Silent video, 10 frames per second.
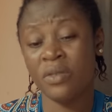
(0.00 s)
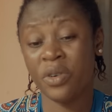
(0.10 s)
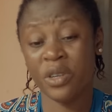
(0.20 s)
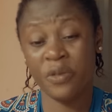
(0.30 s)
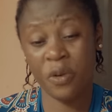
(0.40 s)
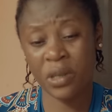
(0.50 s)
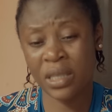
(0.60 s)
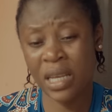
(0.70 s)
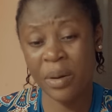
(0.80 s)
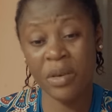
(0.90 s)
For the
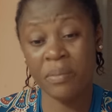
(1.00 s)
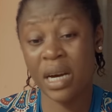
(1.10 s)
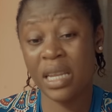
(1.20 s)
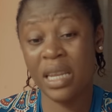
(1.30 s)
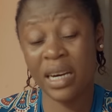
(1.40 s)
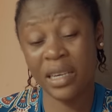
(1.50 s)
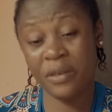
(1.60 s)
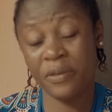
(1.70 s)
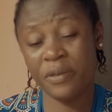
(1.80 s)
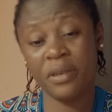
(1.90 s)
first time in my
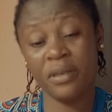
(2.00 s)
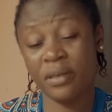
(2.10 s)
life,